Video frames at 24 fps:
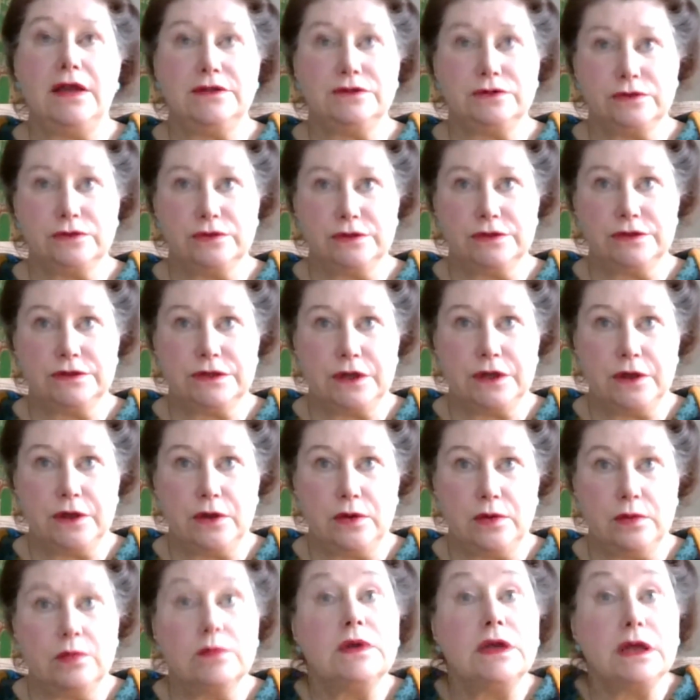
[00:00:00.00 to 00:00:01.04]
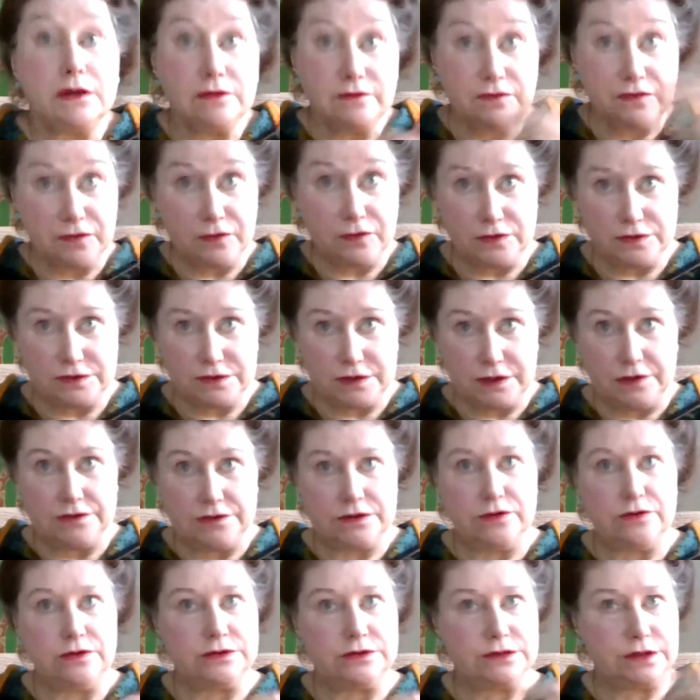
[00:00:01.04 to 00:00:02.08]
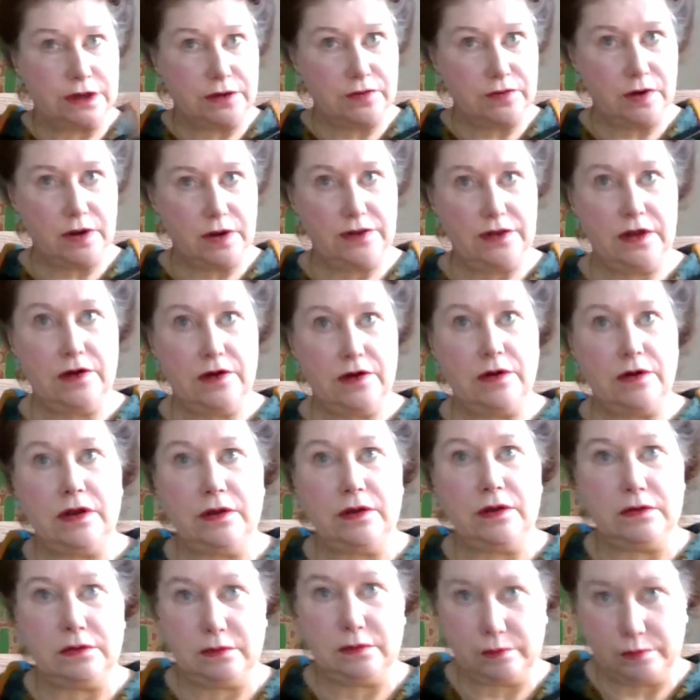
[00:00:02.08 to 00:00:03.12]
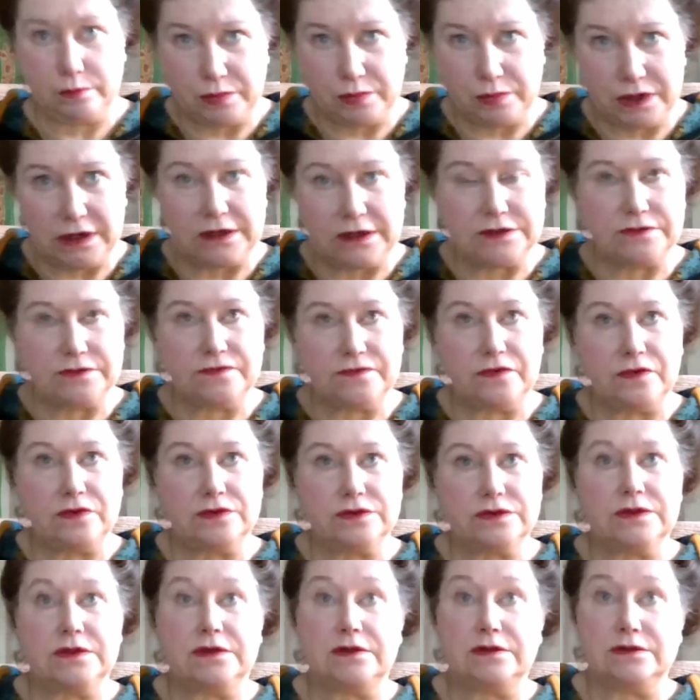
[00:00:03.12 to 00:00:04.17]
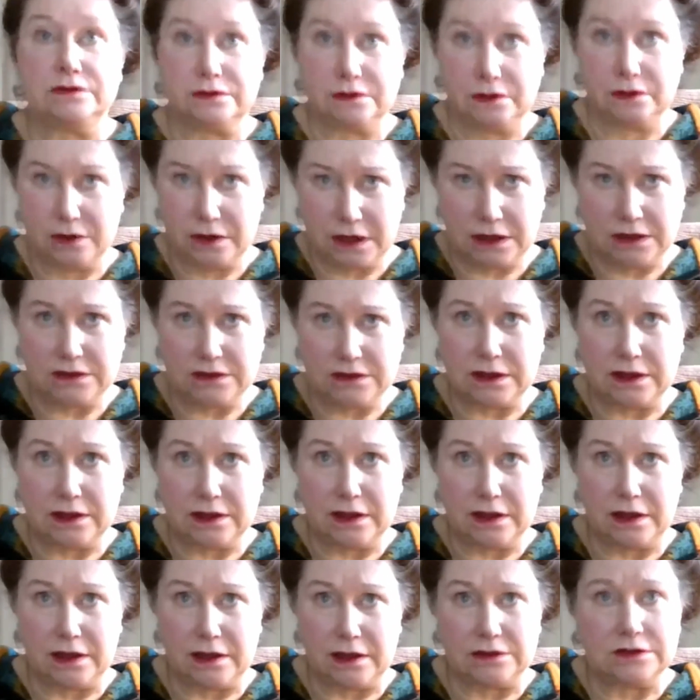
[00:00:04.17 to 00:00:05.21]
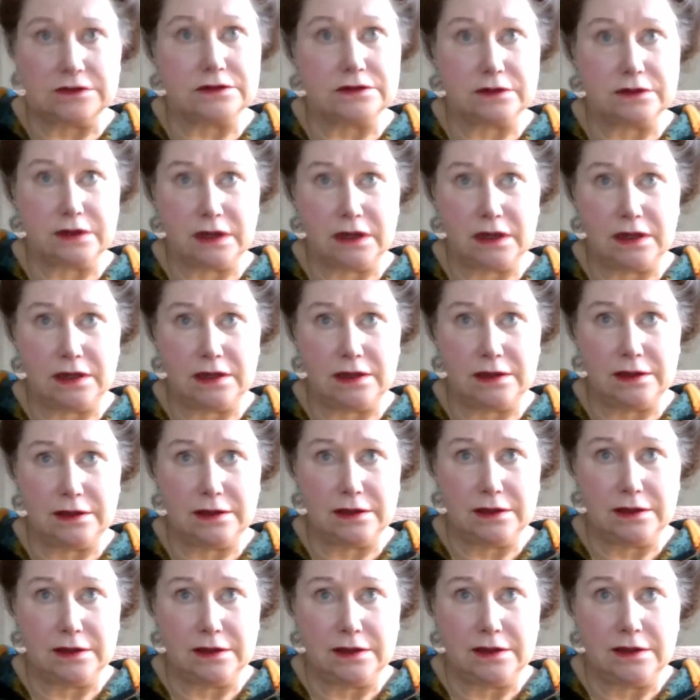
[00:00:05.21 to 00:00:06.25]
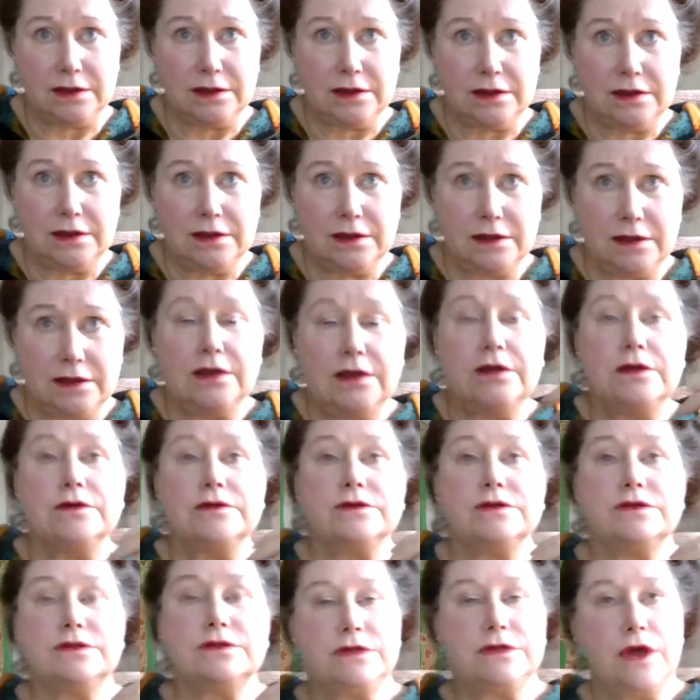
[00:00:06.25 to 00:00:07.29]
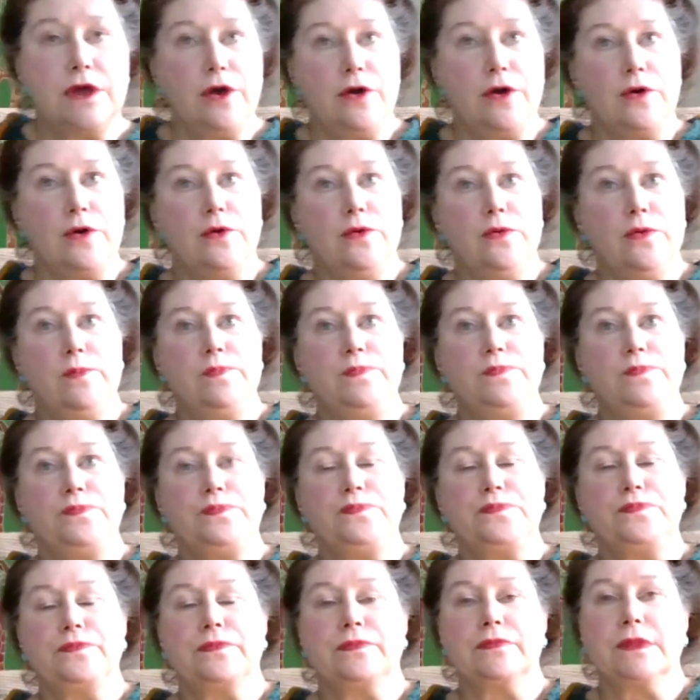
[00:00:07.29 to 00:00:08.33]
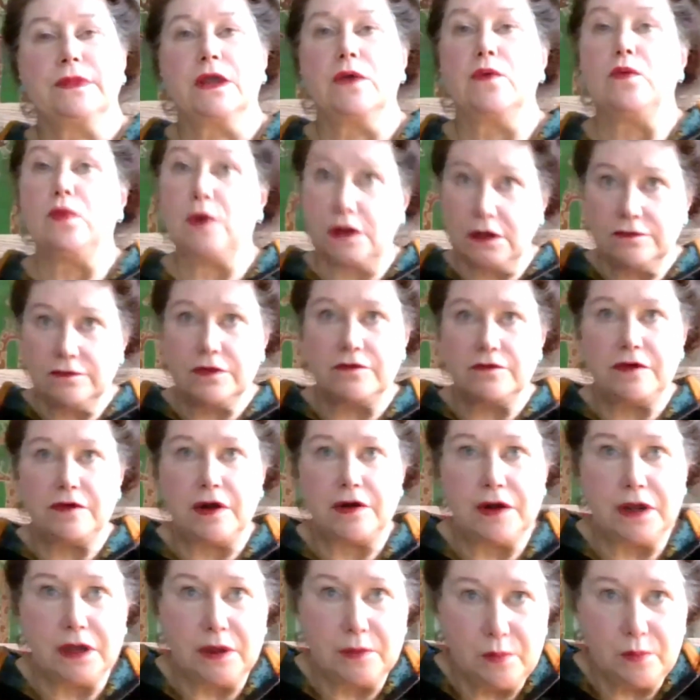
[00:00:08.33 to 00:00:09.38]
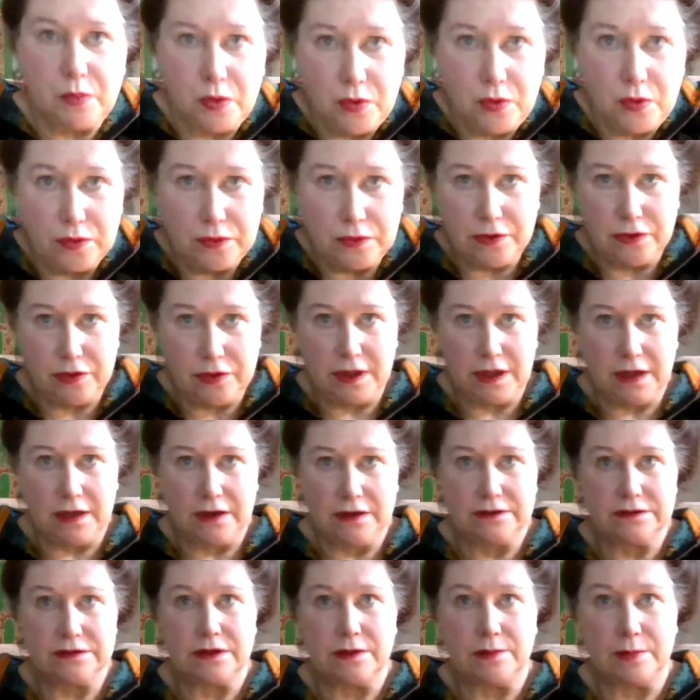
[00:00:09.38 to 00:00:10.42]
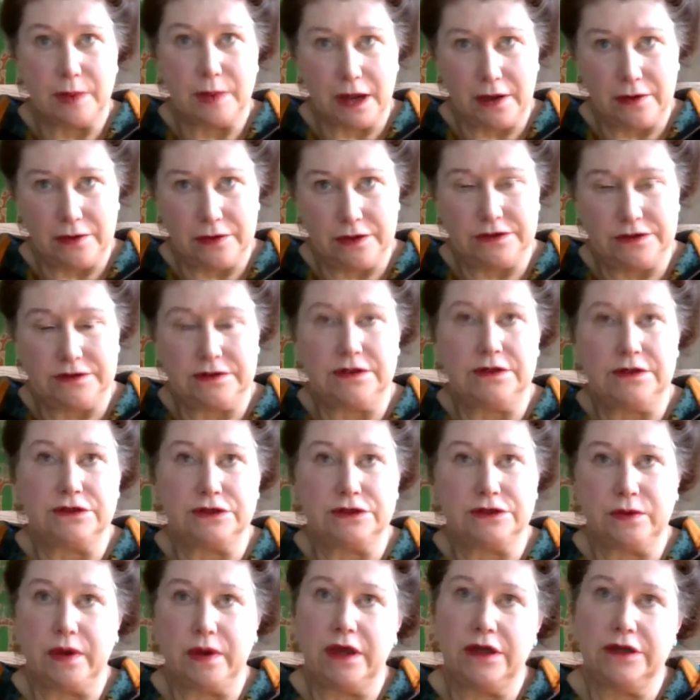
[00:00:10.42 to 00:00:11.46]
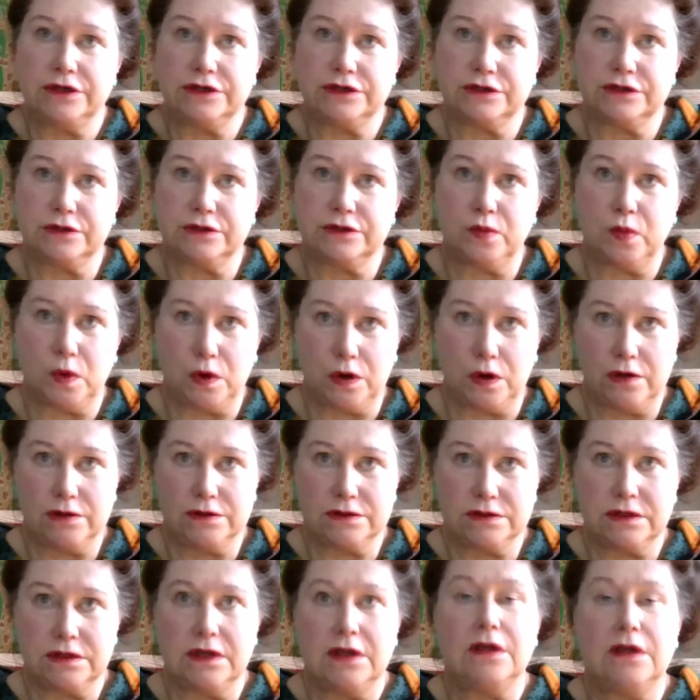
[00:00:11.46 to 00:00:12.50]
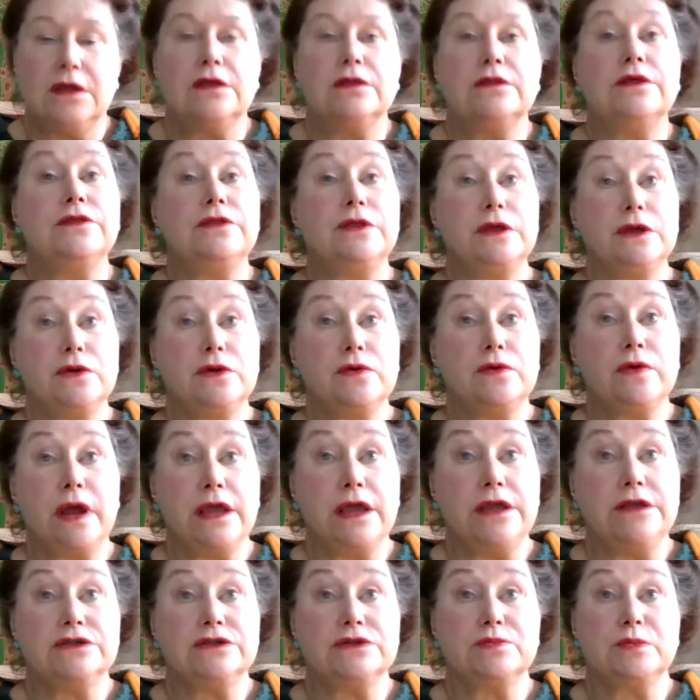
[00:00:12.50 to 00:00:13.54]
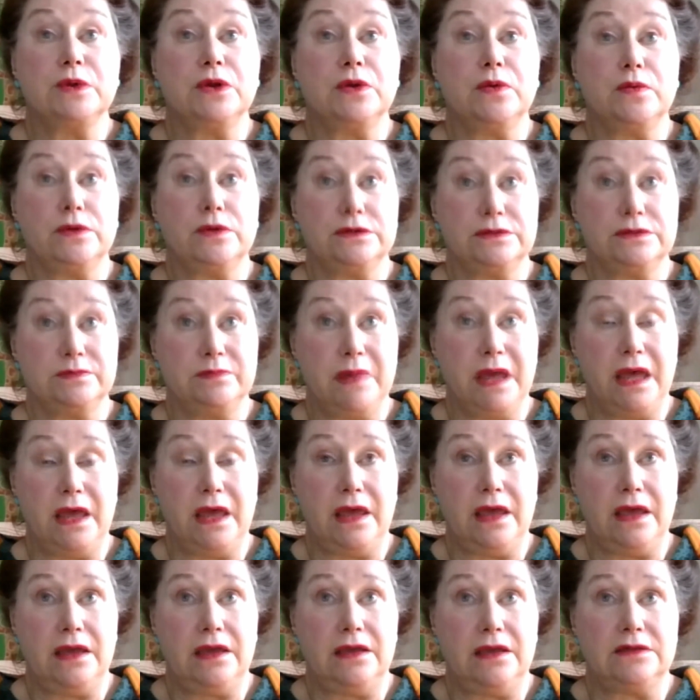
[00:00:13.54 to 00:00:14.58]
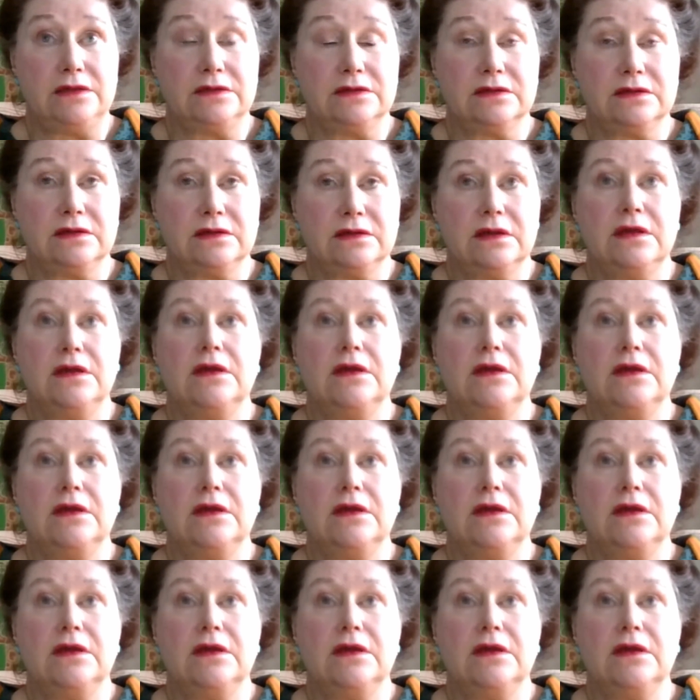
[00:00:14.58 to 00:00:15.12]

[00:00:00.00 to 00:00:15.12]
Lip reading: and also enforce those laws. They run their own police forces and things like that, okay? So one of the very important things about this situation was that the arrangement was made